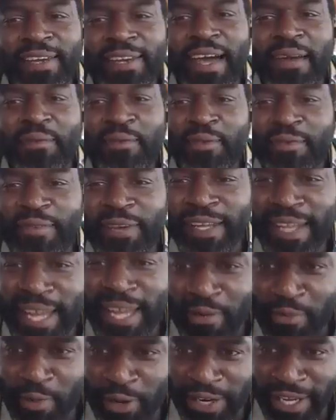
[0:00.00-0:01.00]
got me feeling like
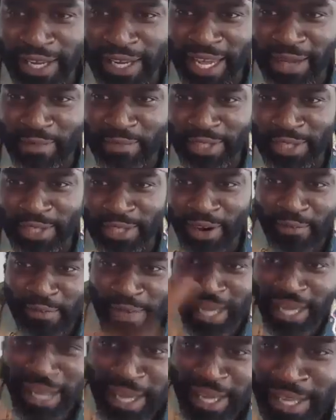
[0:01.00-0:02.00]
I'm on the game show. I'm
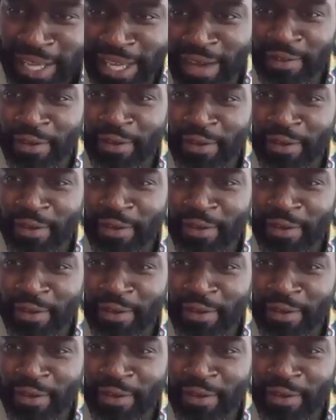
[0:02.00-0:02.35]
like, Love at